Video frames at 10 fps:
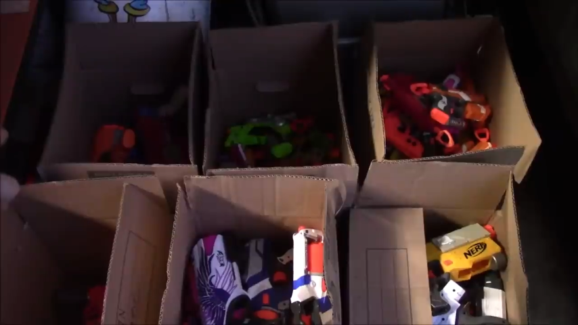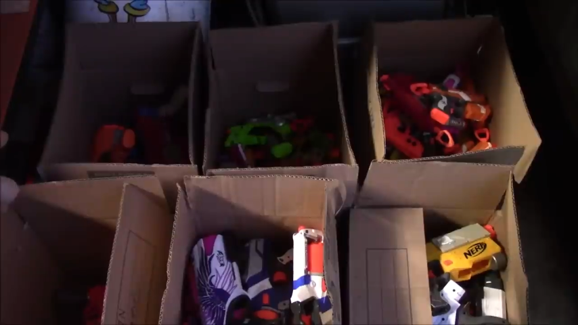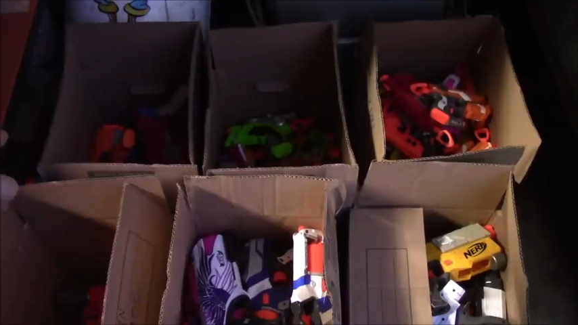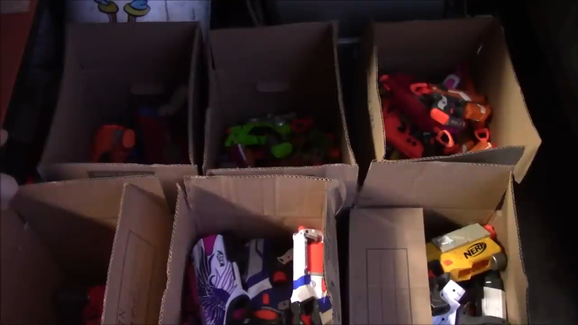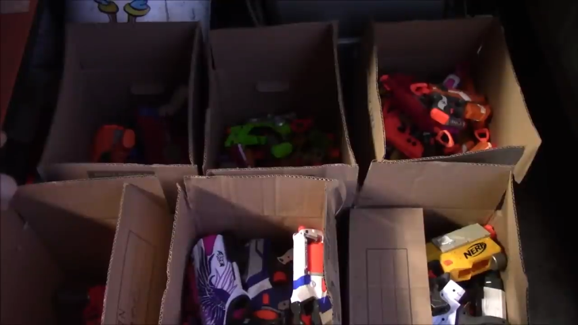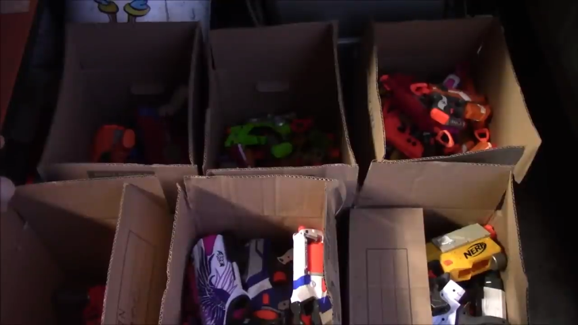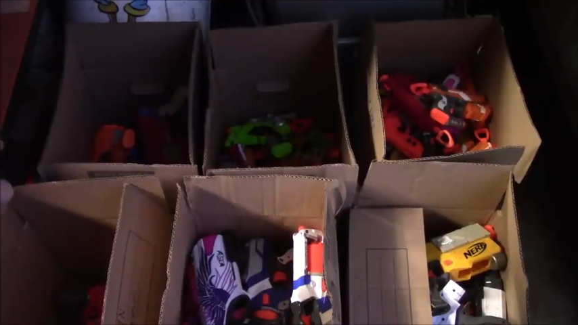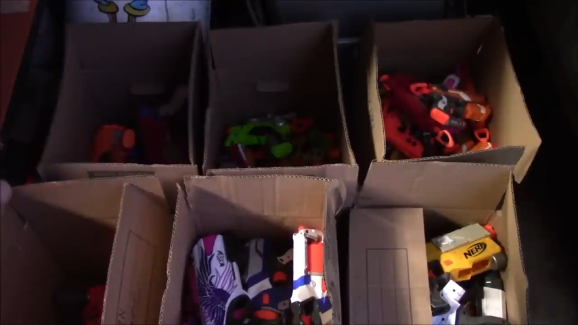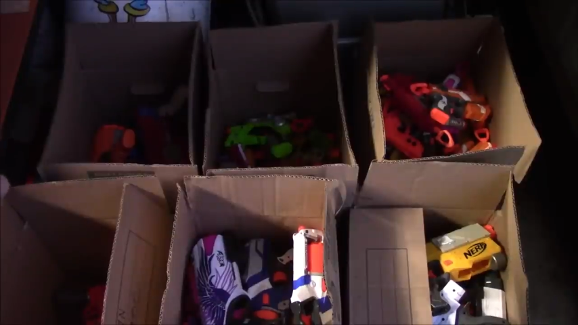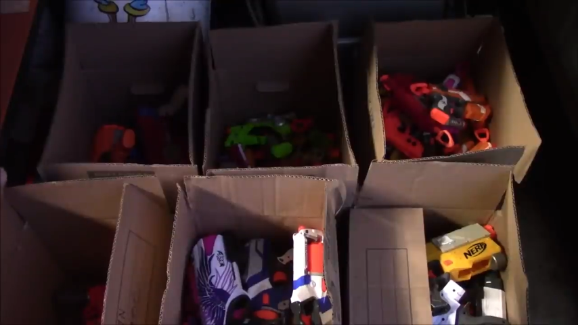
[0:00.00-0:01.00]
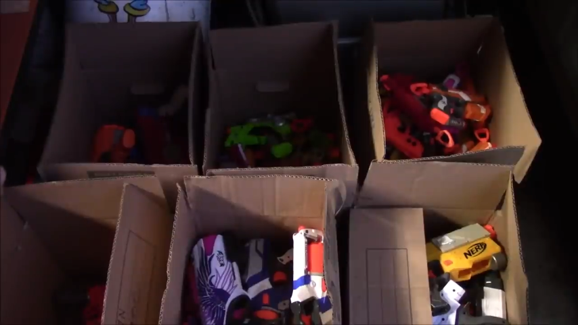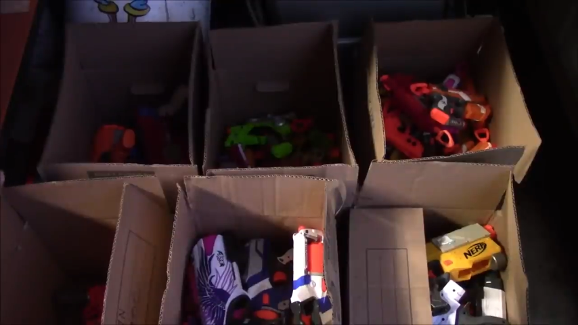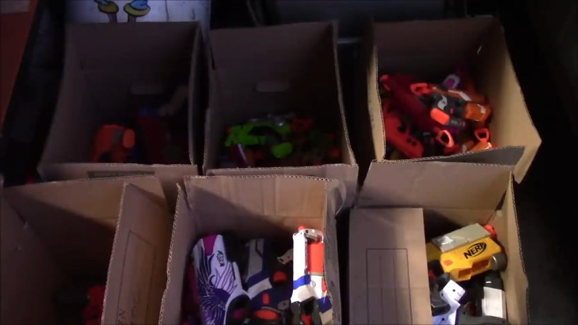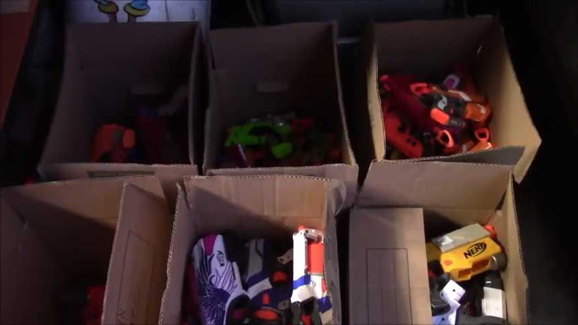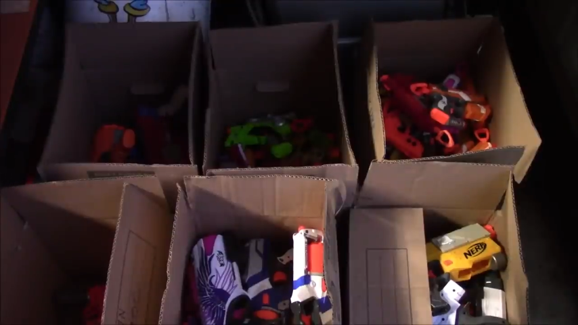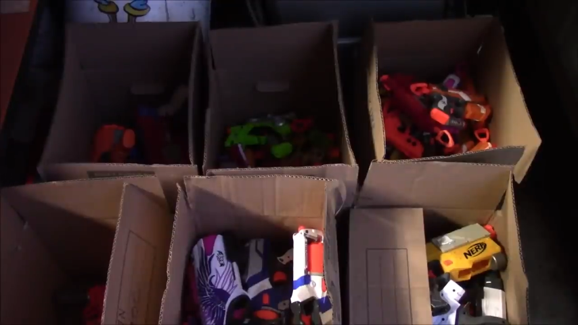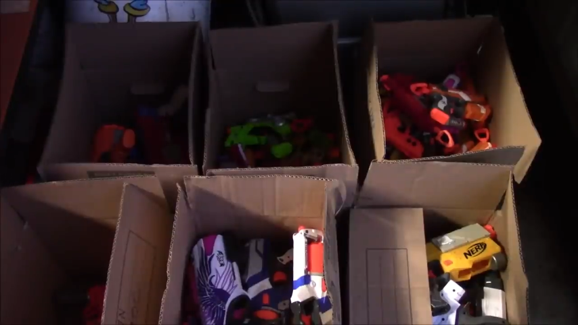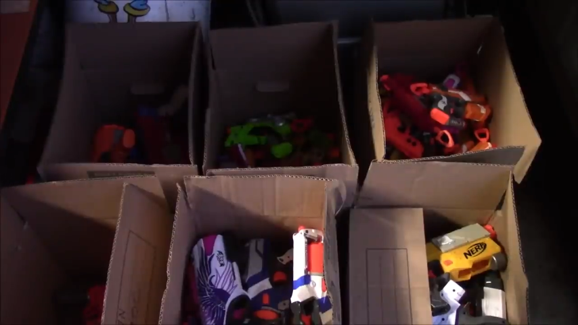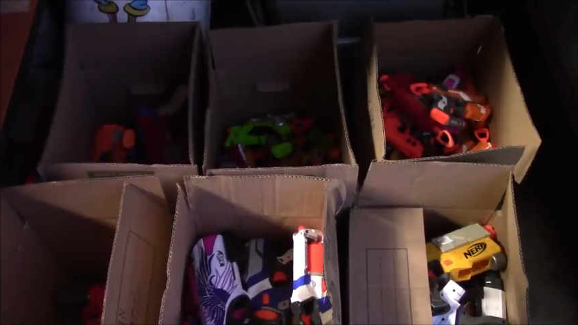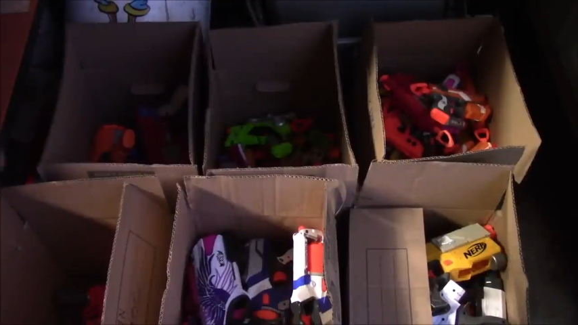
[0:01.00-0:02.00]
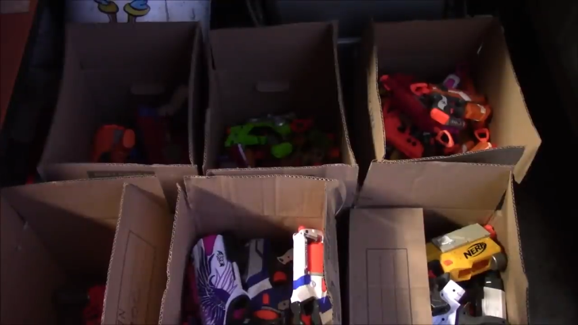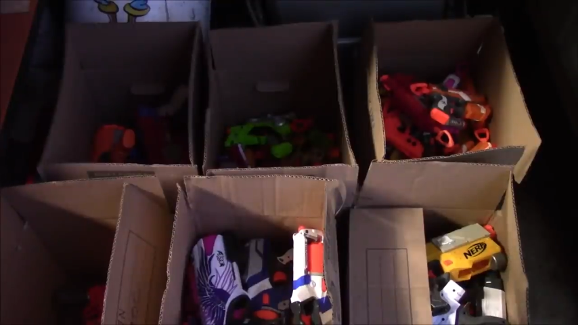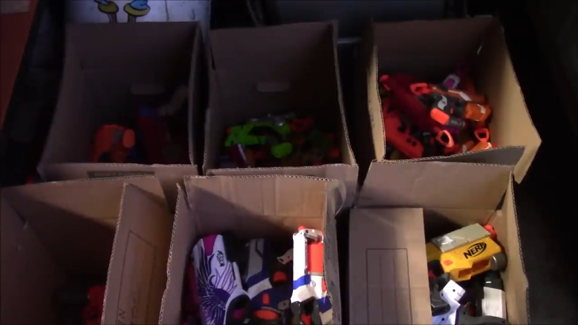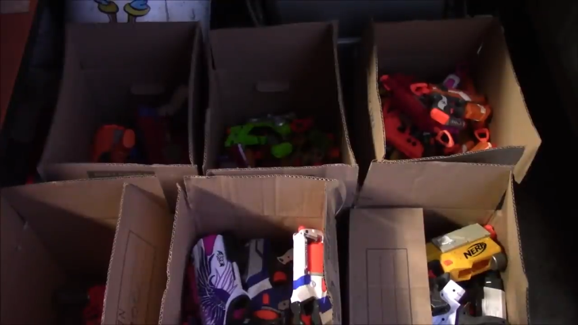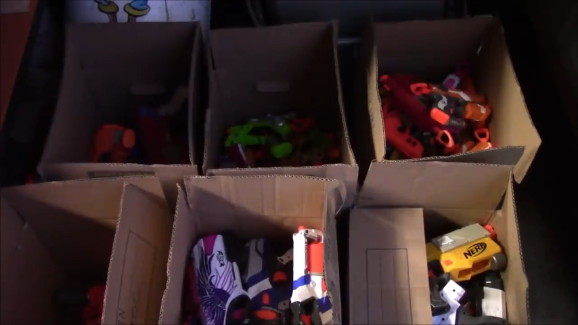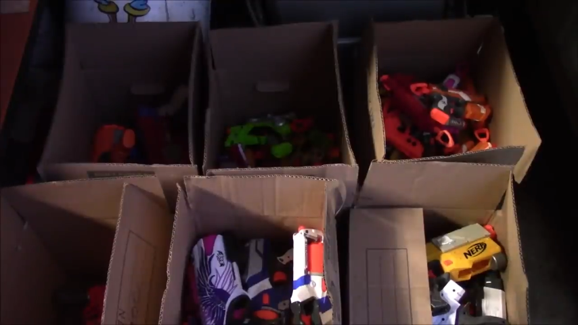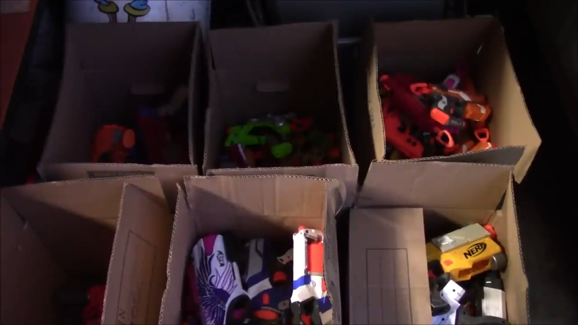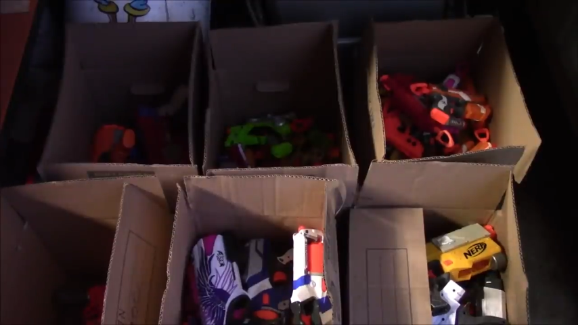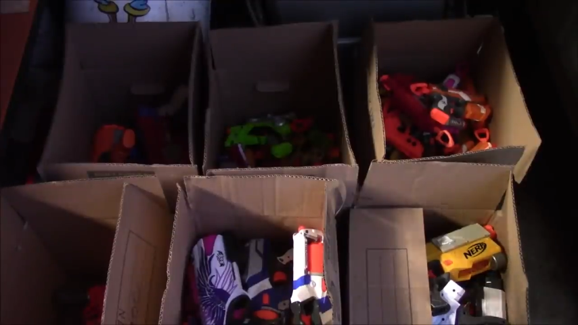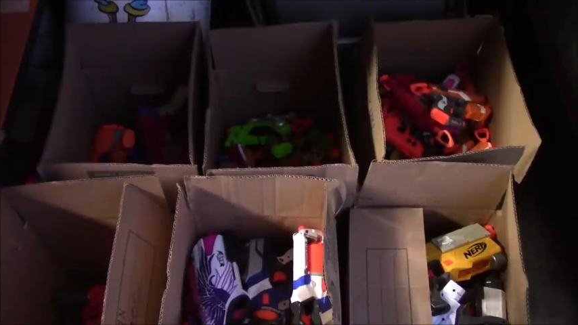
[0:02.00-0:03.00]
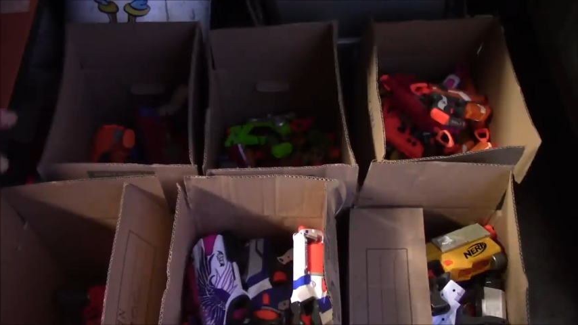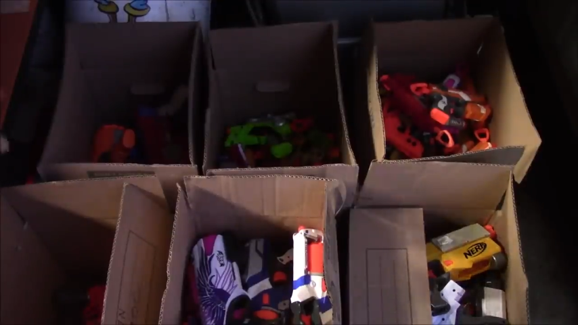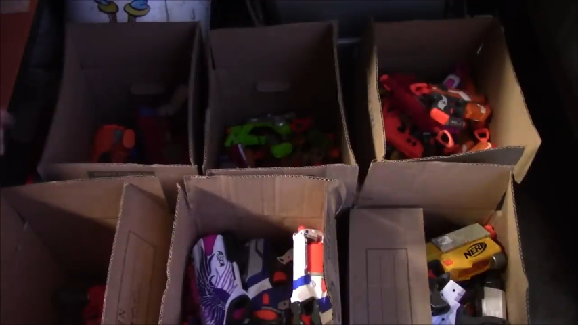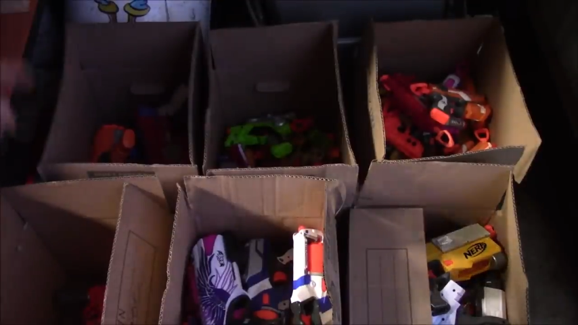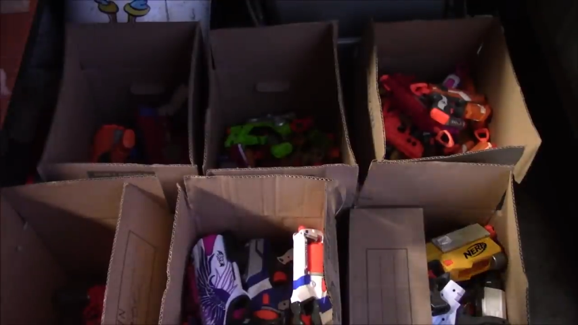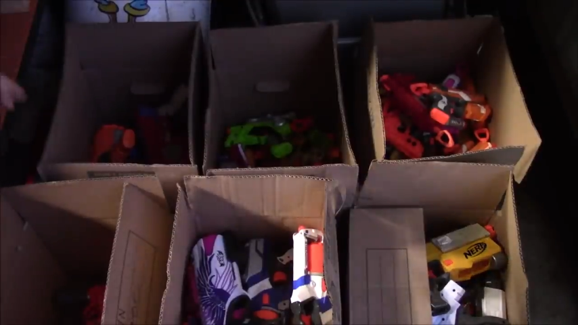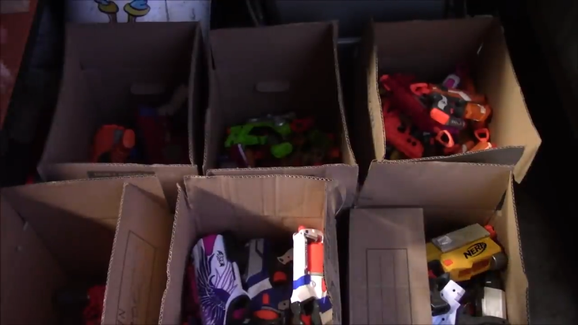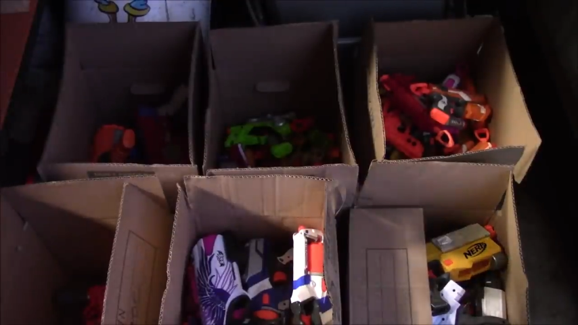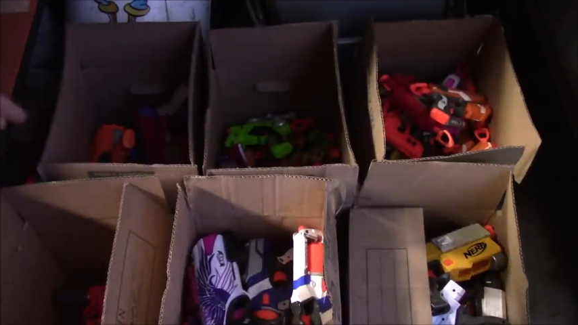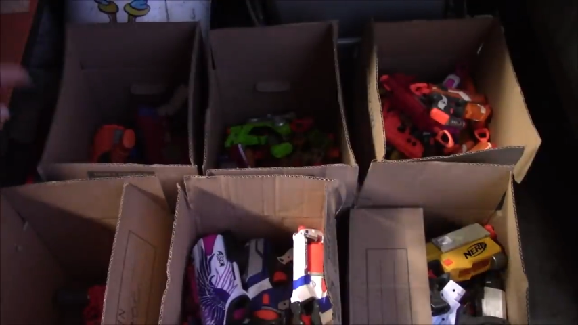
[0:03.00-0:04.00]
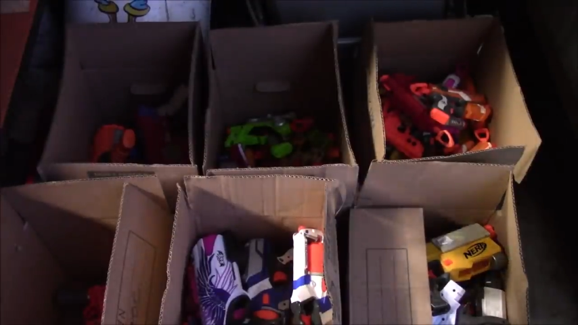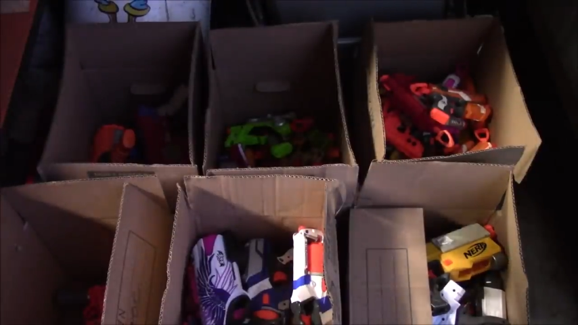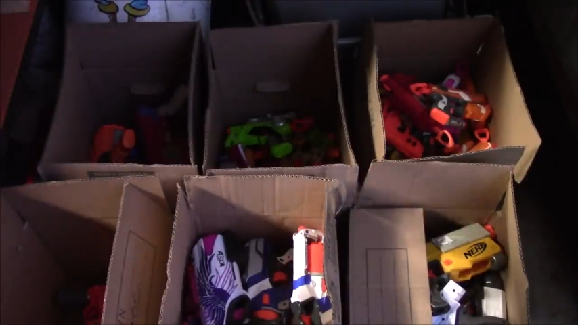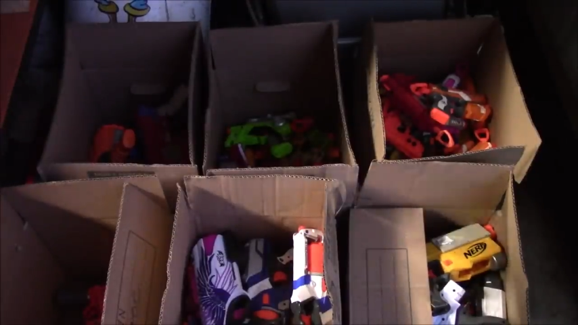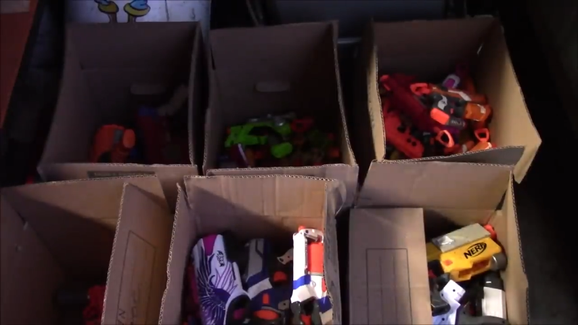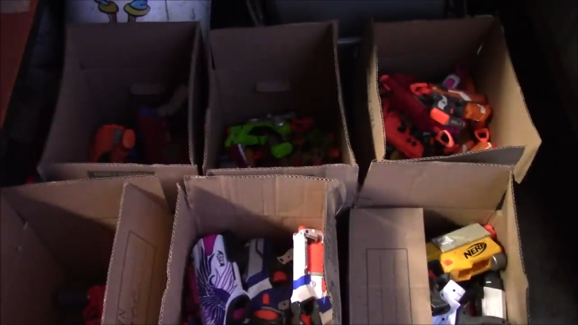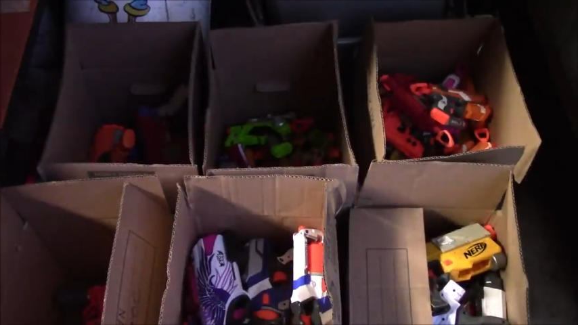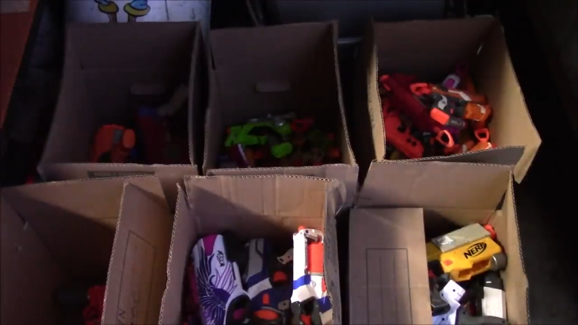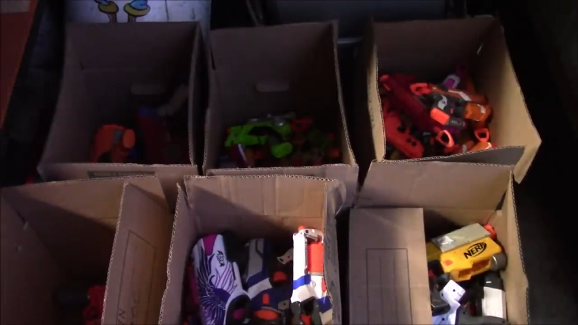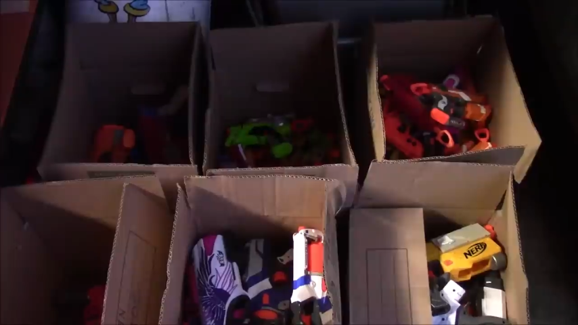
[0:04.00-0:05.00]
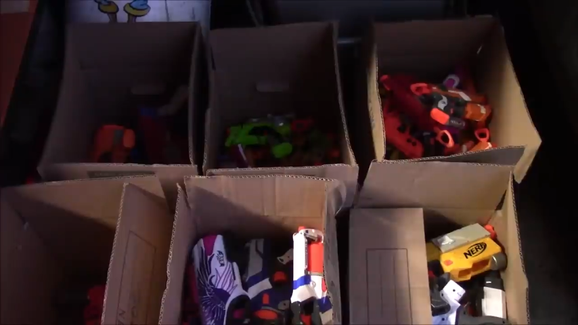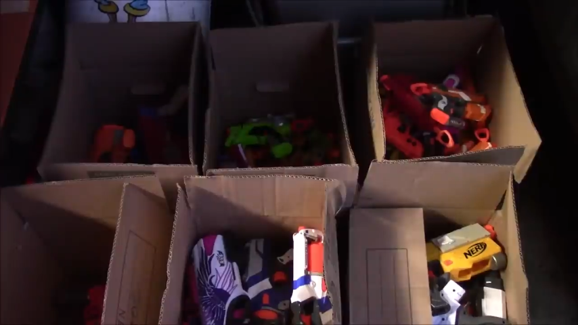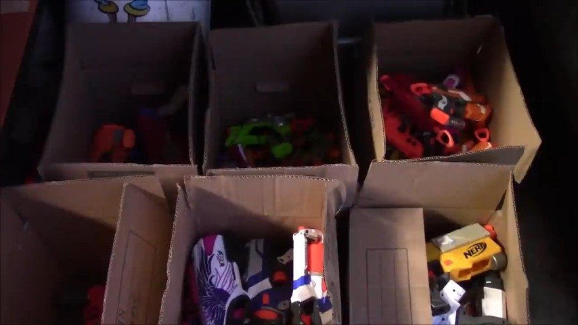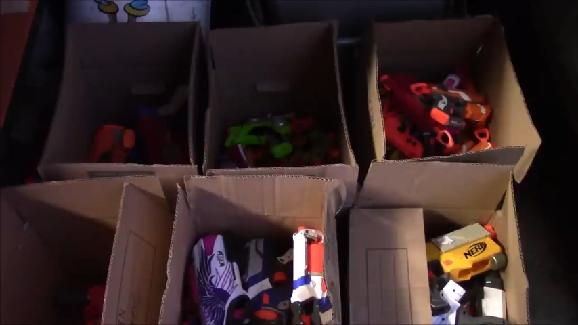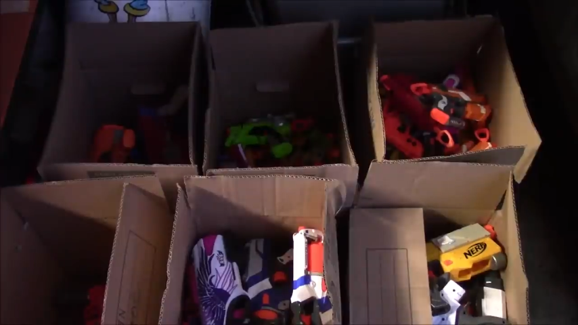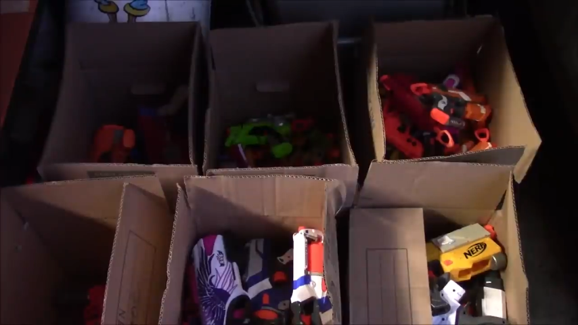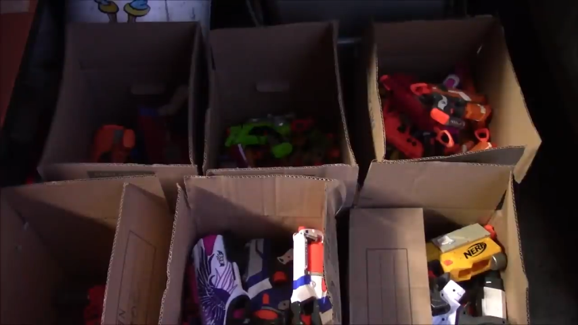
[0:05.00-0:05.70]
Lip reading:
No face is visible, so there are no lips to read.